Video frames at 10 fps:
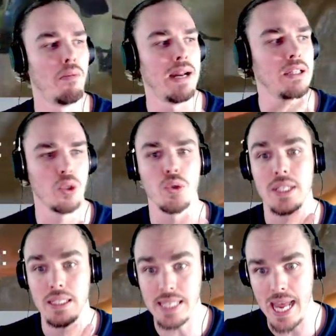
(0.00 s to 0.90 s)
my loot
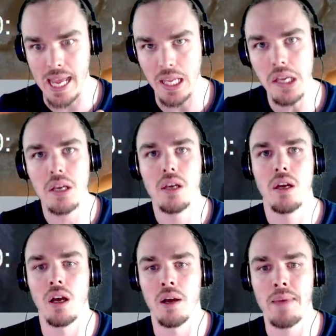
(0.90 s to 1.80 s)
today.
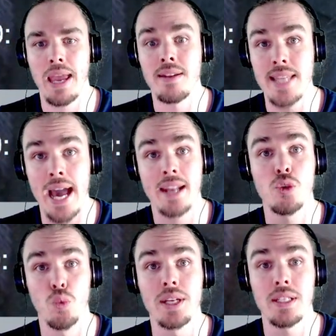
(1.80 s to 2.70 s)
And that
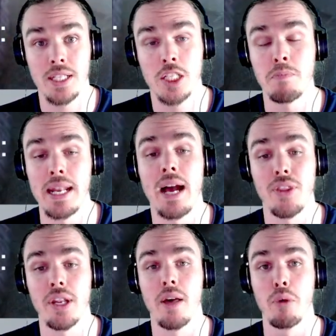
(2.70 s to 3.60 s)
is what spit out
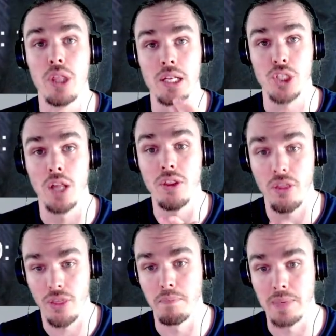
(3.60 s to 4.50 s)
the number that is on the
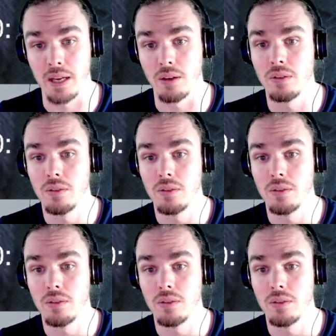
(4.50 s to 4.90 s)
thumbnail